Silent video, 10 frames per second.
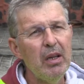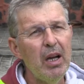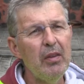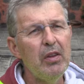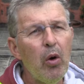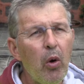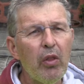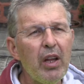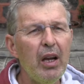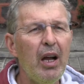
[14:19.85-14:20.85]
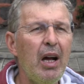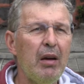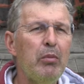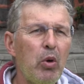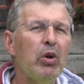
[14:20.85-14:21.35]
and the order
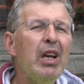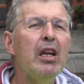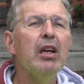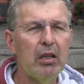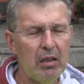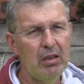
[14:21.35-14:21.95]
are more clear.